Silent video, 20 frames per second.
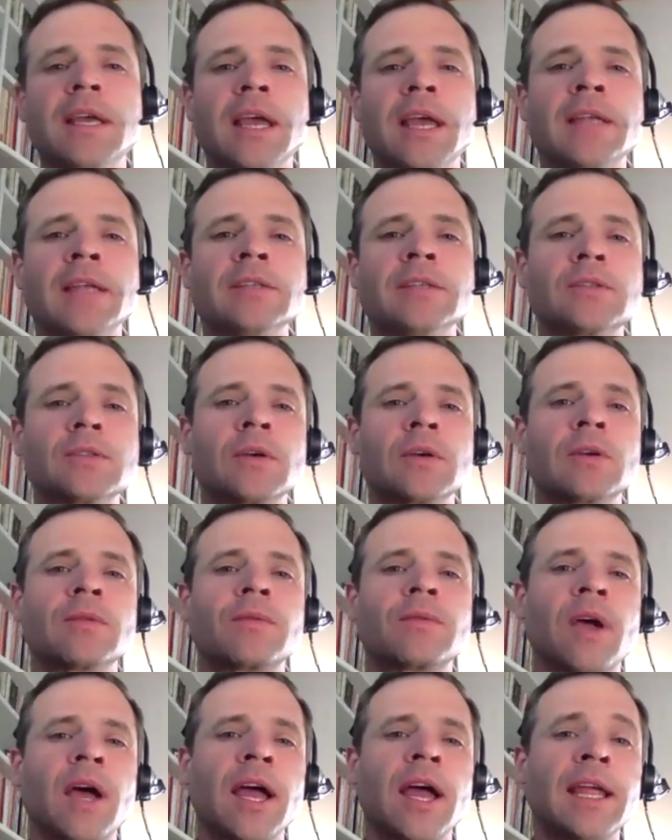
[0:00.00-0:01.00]
and
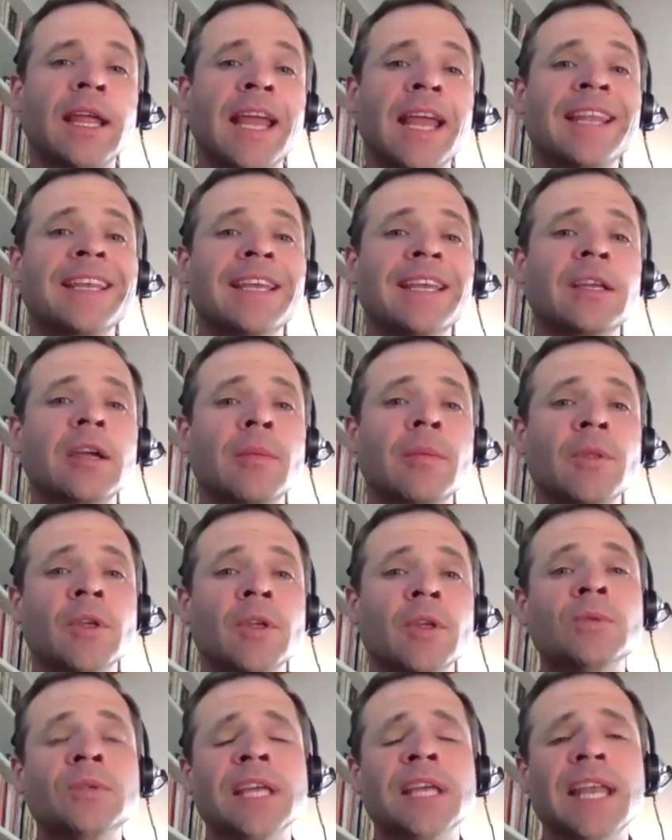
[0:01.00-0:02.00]
certify any income that
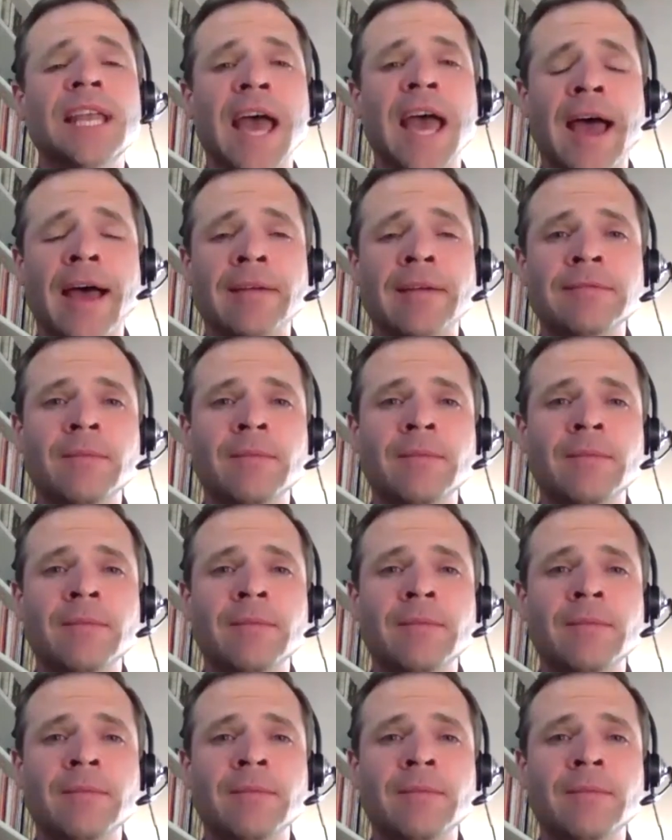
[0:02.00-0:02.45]
you did have.